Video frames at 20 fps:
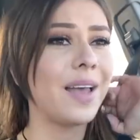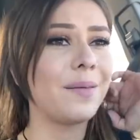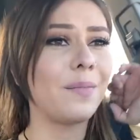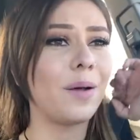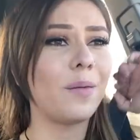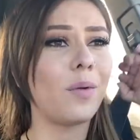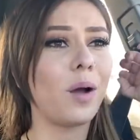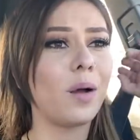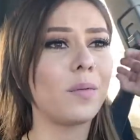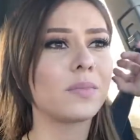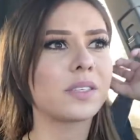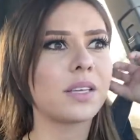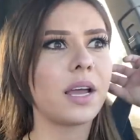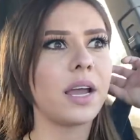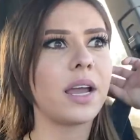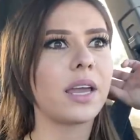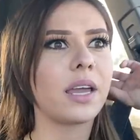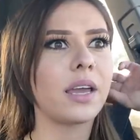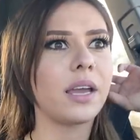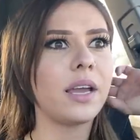And my mom's
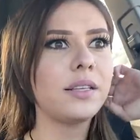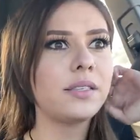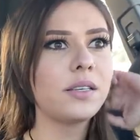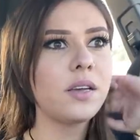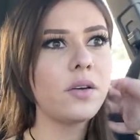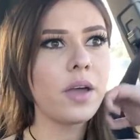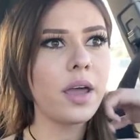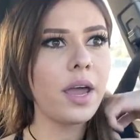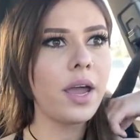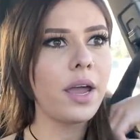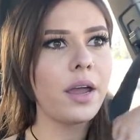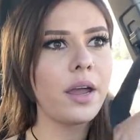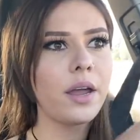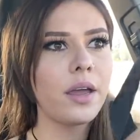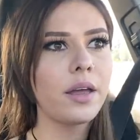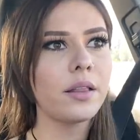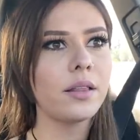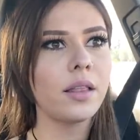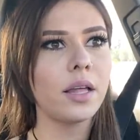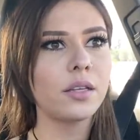like, it's
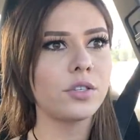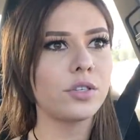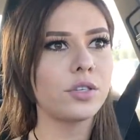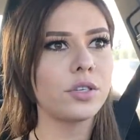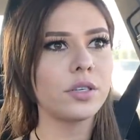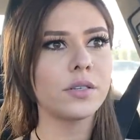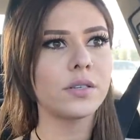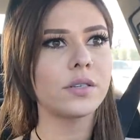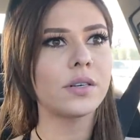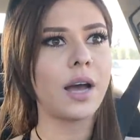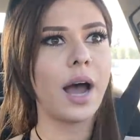okay. Let's just